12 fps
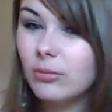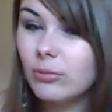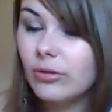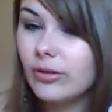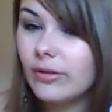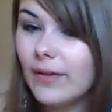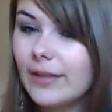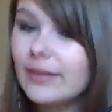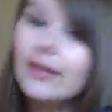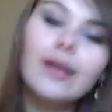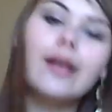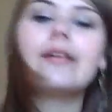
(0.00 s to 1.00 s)
months I've had
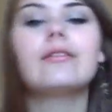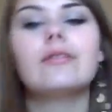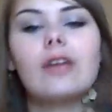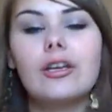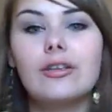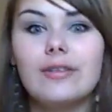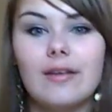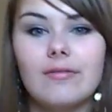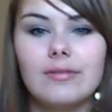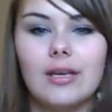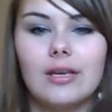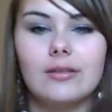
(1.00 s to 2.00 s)
it, and I use it
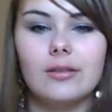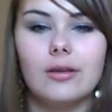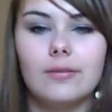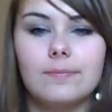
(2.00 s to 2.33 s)
every day, so